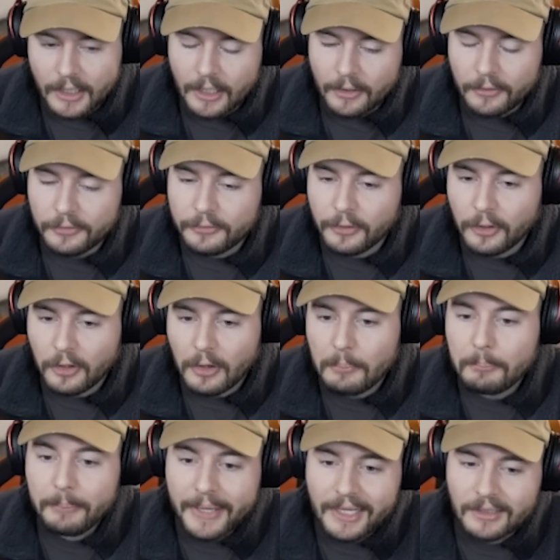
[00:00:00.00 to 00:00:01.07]
For
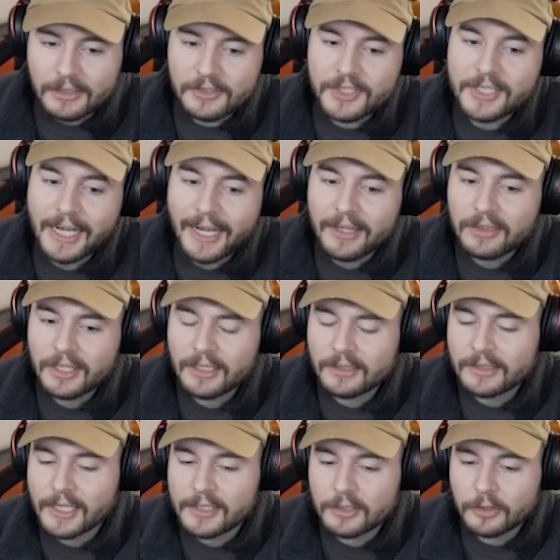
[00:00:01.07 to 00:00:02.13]
builds, I think
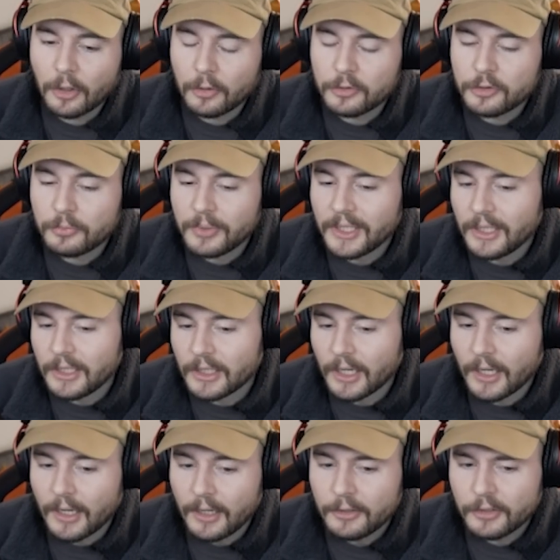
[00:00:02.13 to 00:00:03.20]
that's going to be,
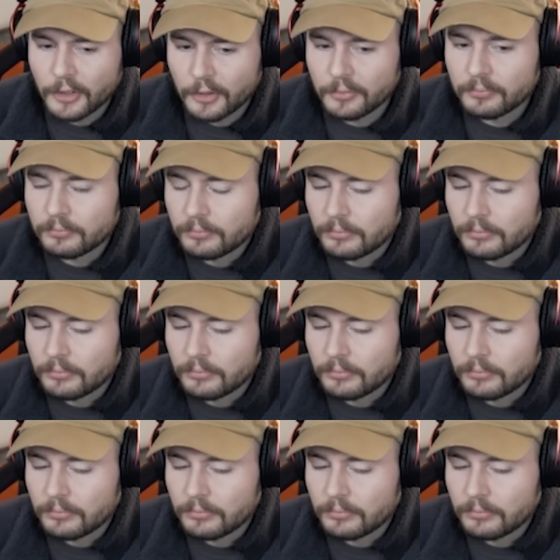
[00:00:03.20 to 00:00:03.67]
you know,